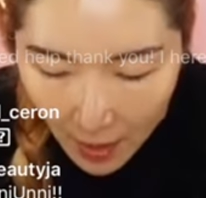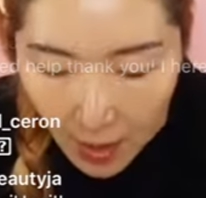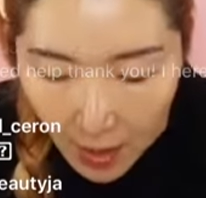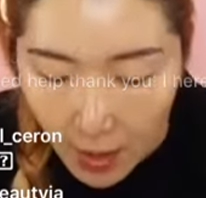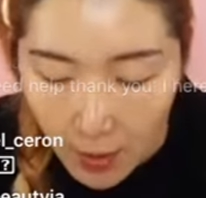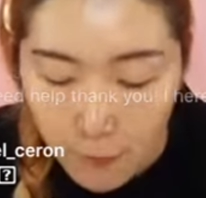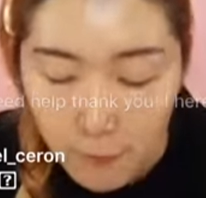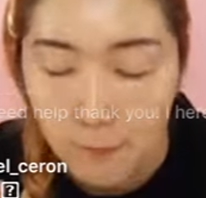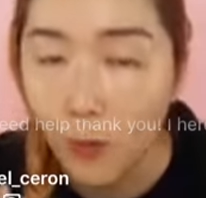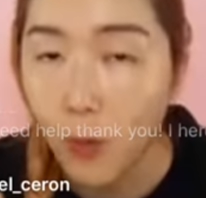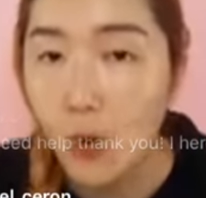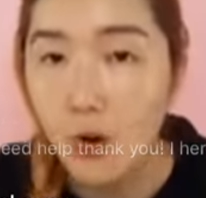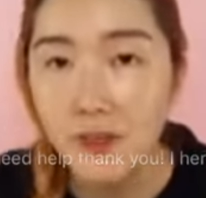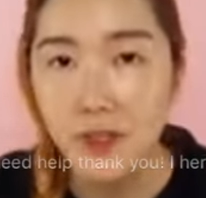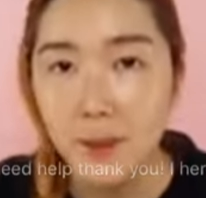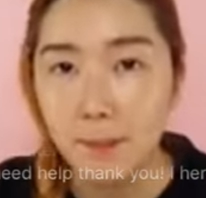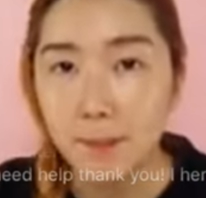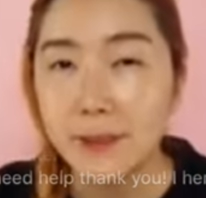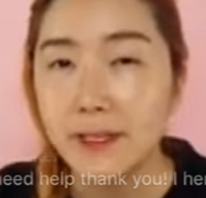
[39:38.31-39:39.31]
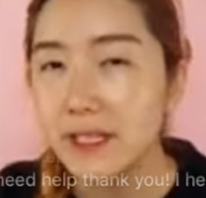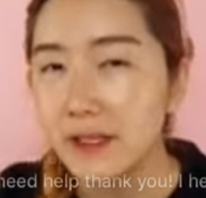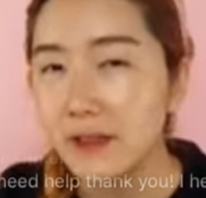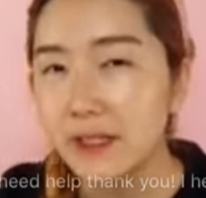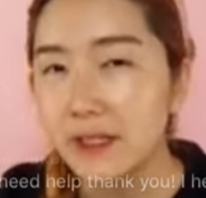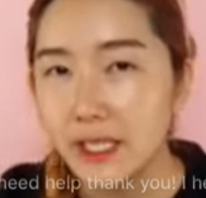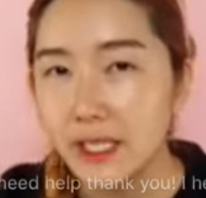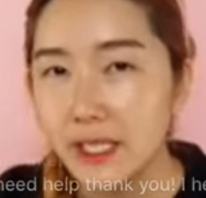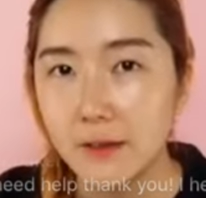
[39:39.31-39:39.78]
uh, for the
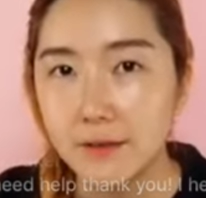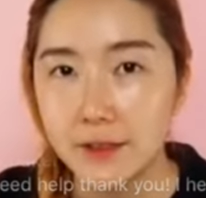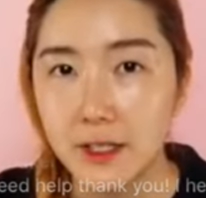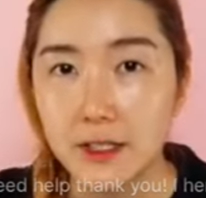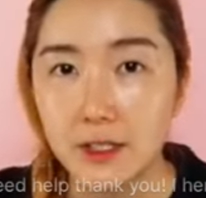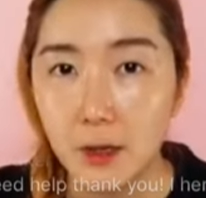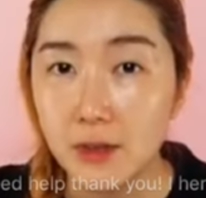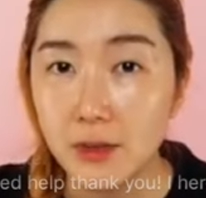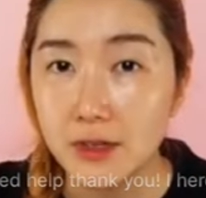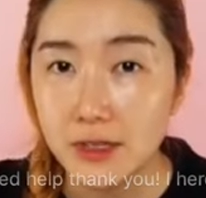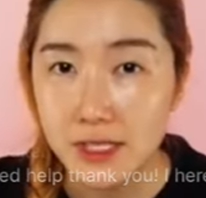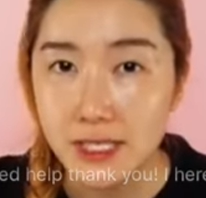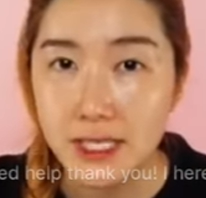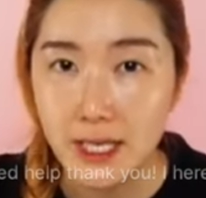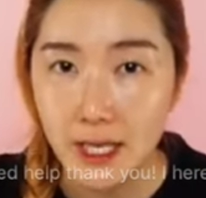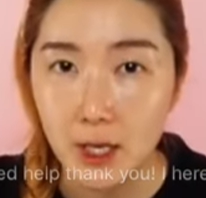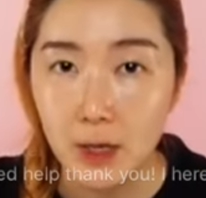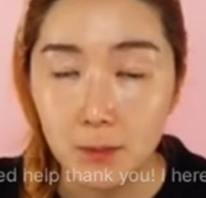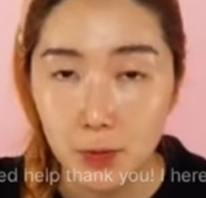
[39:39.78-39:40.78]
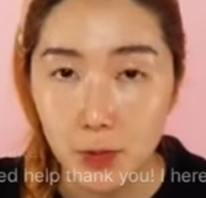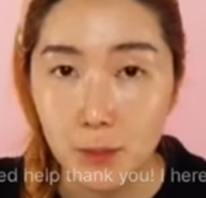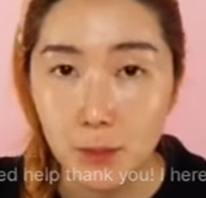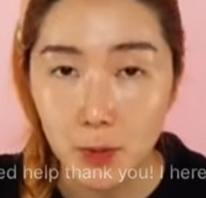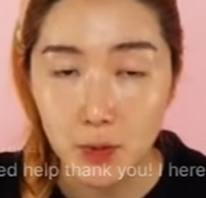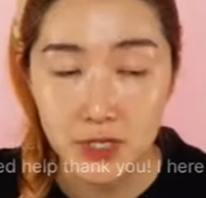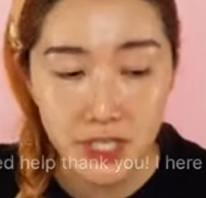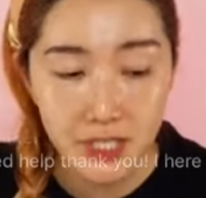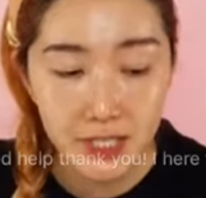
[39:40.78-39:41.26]
period of the WTL
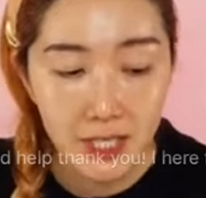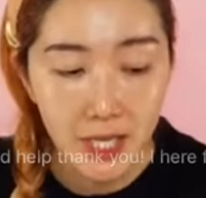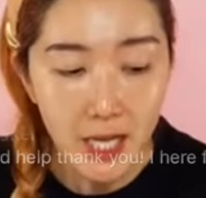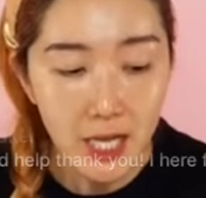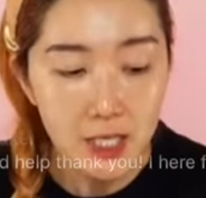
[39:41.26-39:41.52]
promotion.